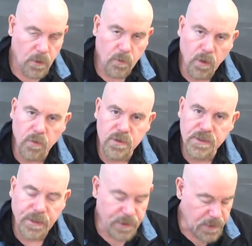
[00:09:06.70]
Where was
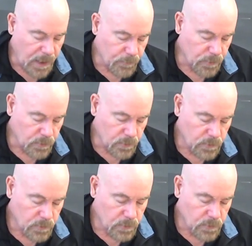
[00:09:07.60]
the kidnapper?
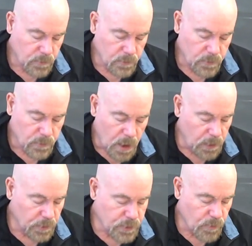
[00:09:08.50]
I
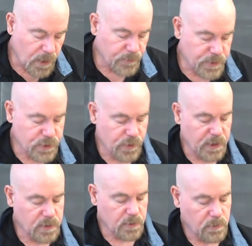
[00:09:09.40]
looked around the
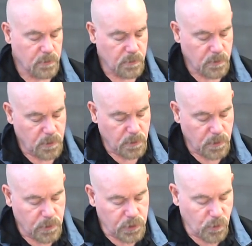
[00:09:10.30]
street.
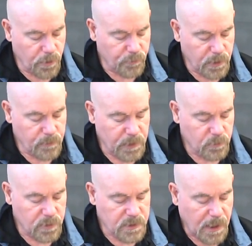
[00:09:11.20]
2 or 3 men
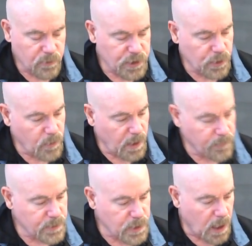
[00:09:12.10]
was lounging around
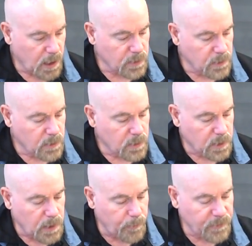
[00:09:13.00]
the dock, a
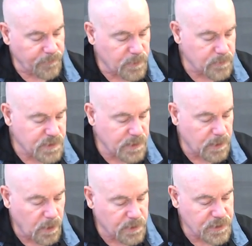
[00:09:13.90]
couple of them sitting
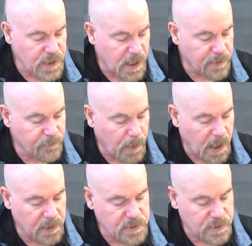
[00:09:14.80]
on a stack of
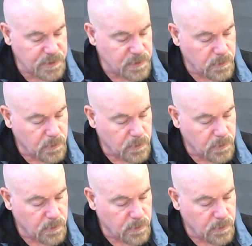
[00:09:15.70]
boxes.